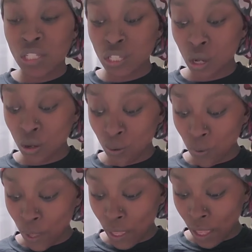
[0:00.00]

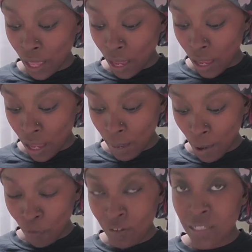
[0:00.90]
So
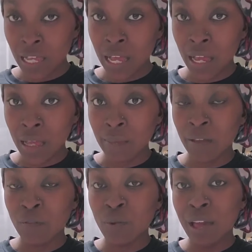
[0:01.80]
over time,
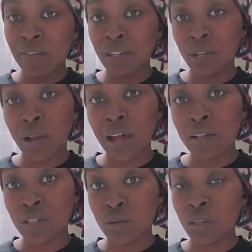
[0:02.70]
if you have it in your
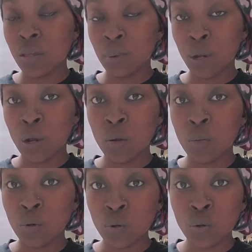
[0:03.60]
house and you keep your
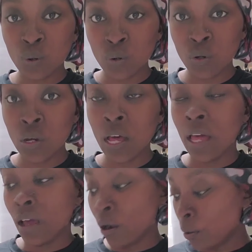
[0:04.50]
home cool
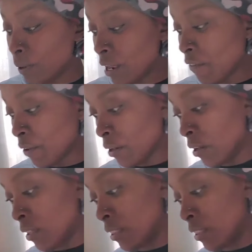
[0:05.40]
or whatever,